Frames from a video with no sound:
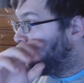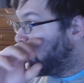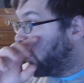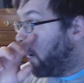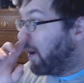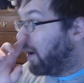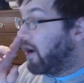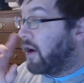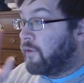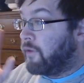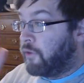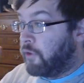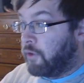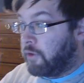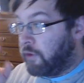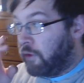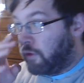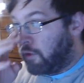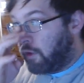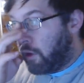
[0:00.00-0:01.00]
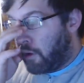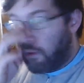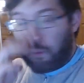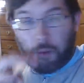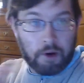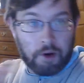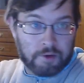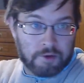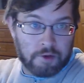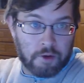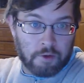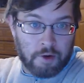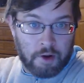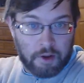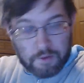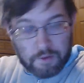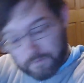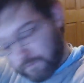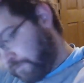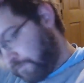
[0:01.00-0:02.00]
It's a knockout full suit though. It works though,
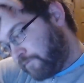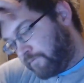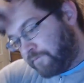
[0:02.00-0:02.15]
right?